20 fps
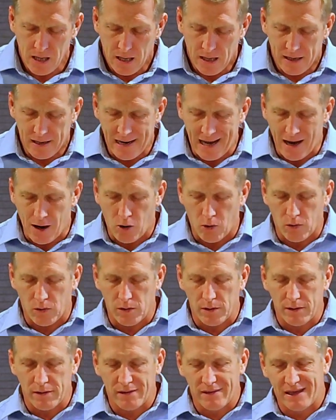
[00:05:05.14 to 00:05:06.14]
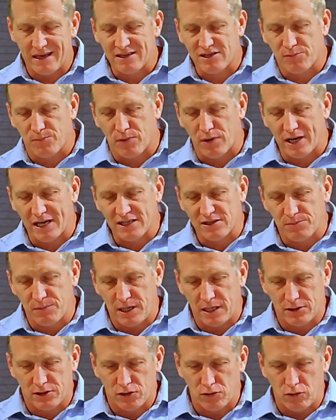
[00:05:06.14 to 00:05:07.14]
Now, this brings
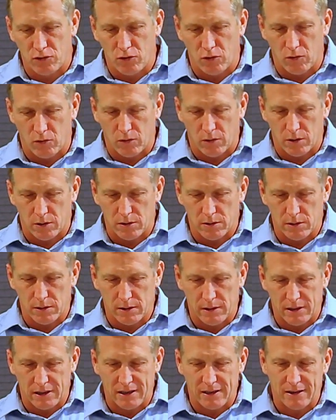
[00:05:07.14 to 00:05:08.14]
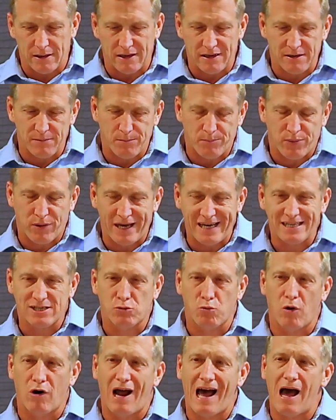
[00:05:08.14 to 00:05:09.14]
me to the, the place
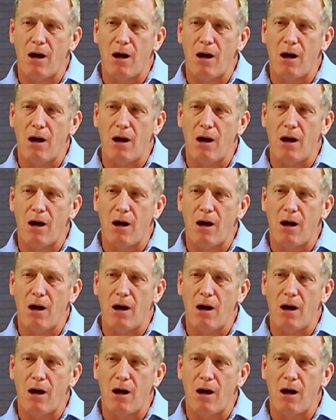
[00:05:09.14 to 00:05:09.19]
where I